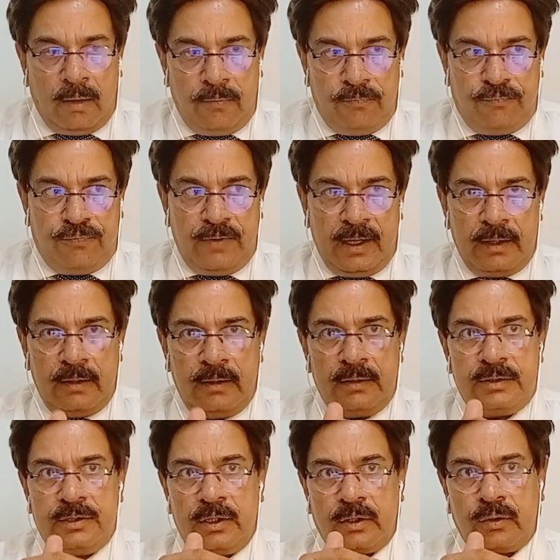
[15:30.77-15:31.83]

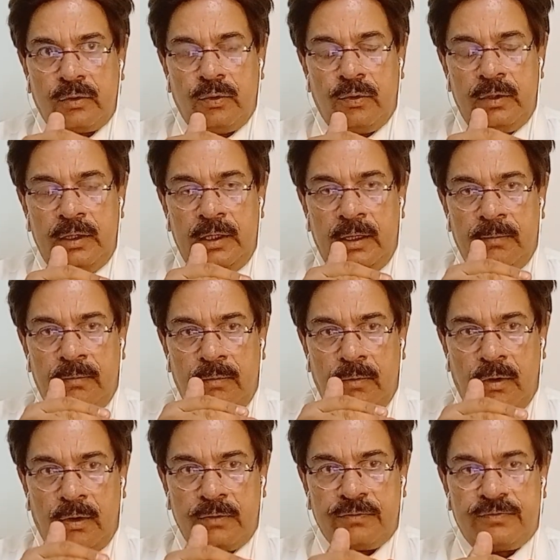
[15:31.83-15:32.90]
when
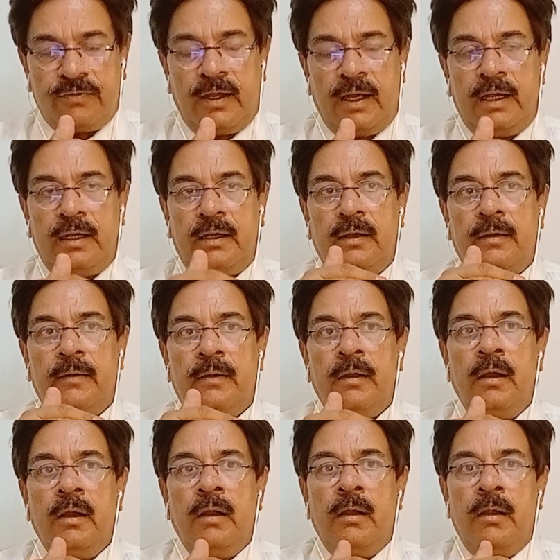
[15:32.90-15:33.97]
zirconium oxide,
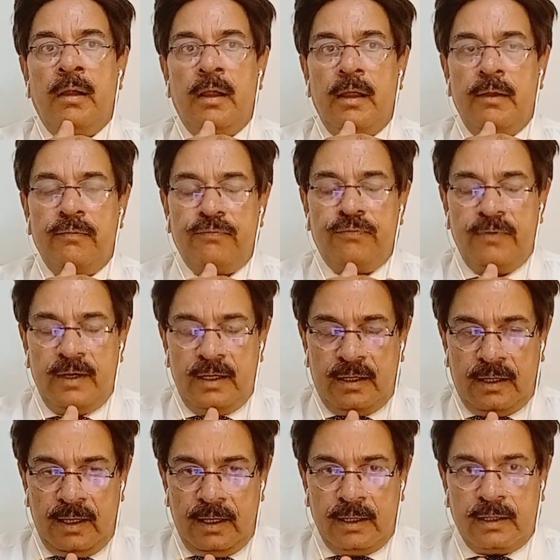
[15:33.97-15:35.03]
if we
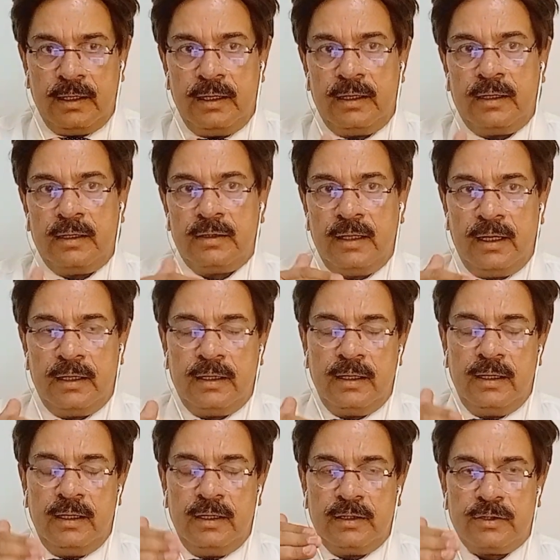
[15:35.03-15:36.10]
take it,
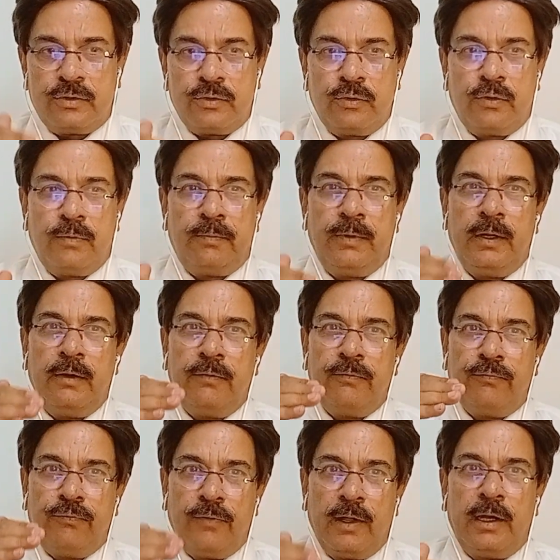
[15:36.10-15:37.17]
that it should be
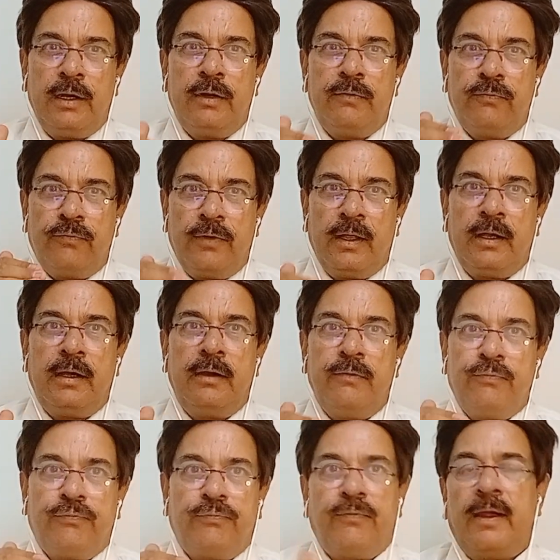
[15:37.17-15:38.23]

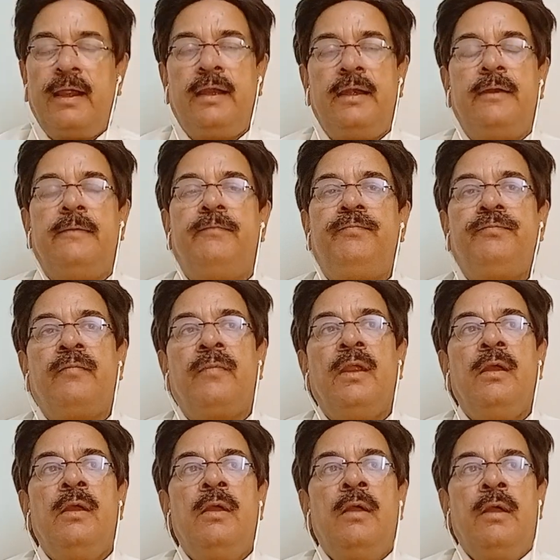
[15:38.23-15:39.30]
very fine.
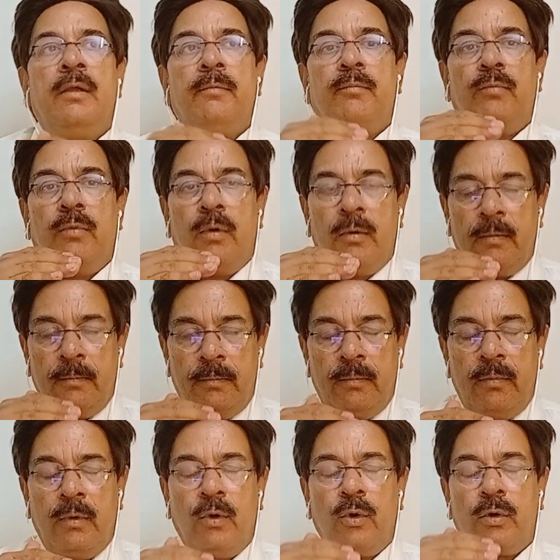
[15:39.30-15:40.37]

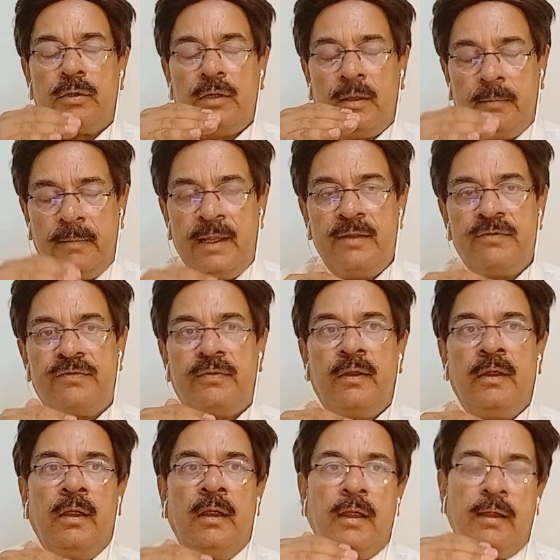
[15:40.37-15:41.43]
More means,
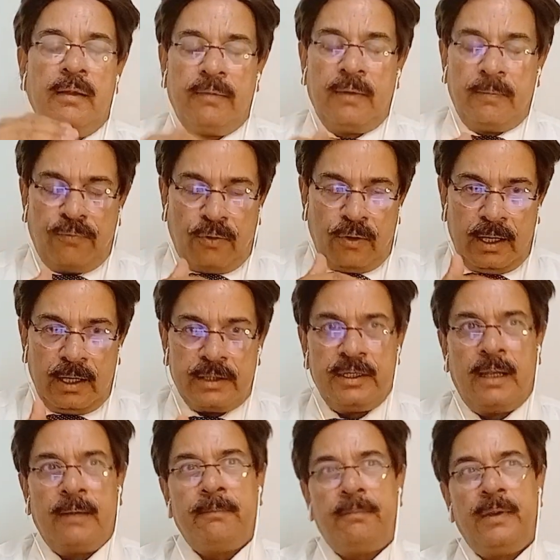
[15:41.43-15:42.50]
if, for
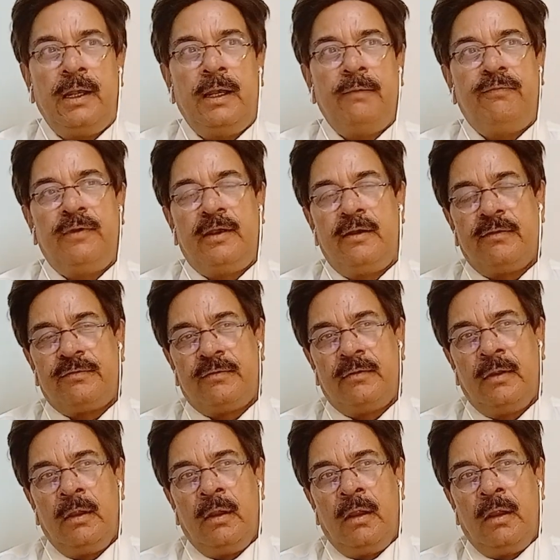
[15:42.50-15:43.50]
example, if it is